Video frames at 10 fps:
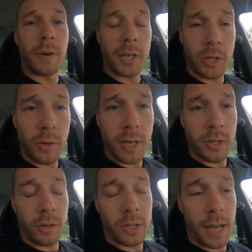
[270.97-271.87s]

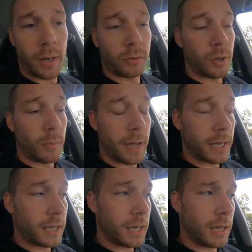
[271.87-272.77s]
registration or title to go
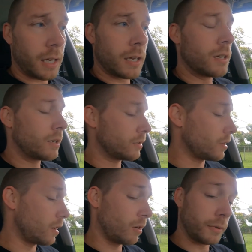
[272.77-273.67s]
make a key,
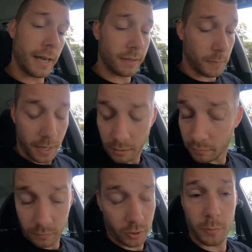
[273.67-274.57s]
so that's
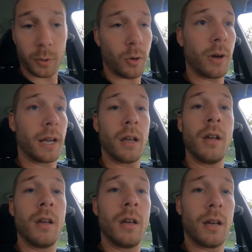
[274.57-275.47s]
been super annoying.
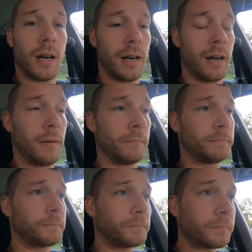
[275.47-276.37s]
I
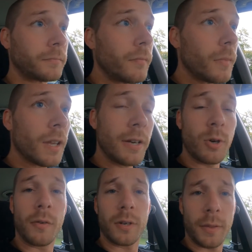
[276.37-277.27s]

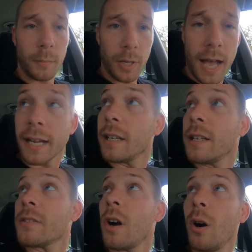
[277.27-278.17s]
drove it around the block. It
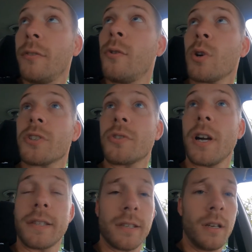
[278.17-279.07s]
needs all 4
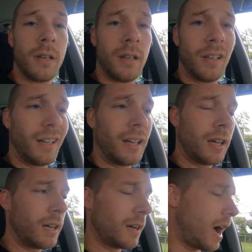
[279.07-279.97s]
struts.
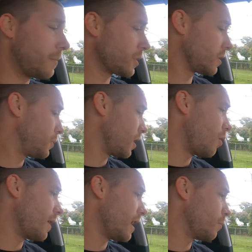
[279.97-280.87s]
I'm just gonna put
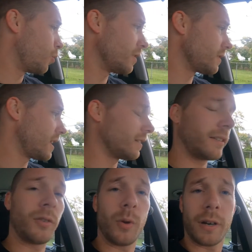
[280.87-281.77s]
OEM ones on,
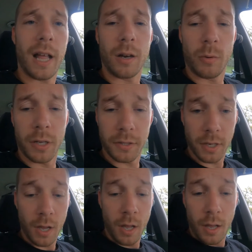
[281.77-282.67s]
like $200
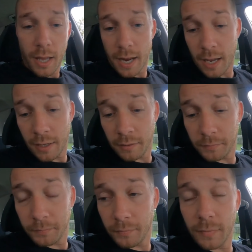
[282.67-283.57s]
ones, and
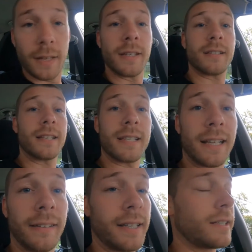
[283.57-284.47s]
then this thing's
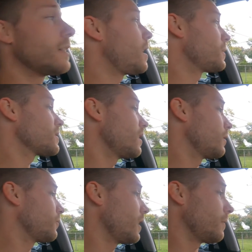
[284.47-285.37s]
getting listed. I'm gonna
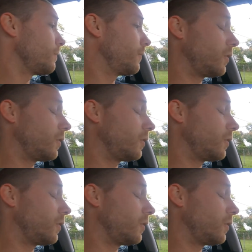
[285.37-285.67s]
sell it for like